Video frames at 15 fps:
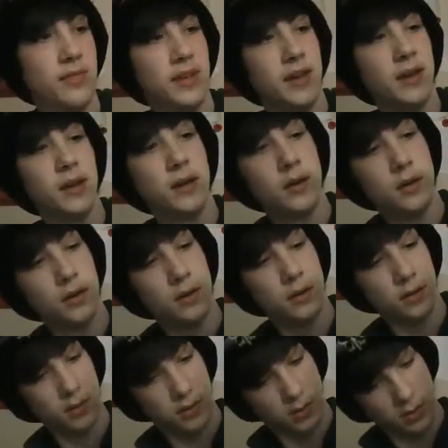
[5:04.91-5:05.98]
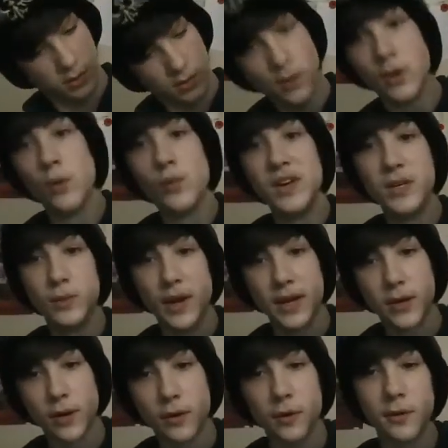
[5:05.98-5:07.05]
the Wind
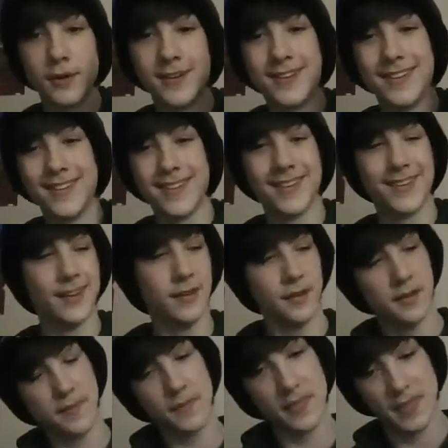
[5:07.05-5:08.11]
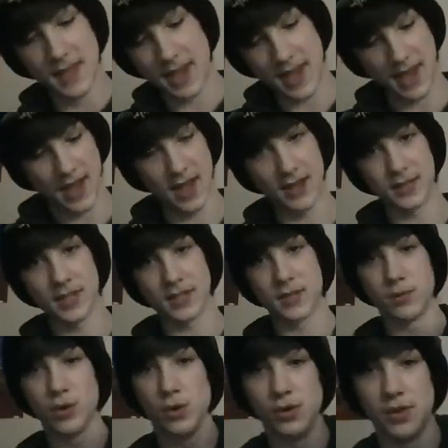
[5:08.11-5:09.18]
Waker. It's got some
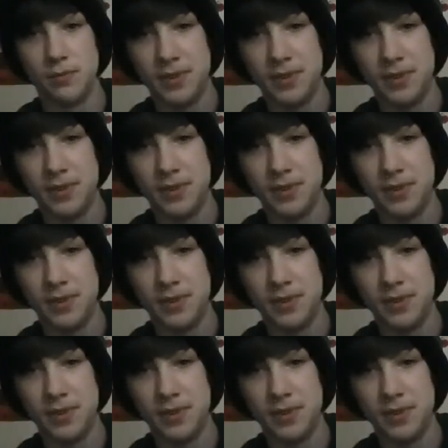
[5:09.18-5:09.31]
golden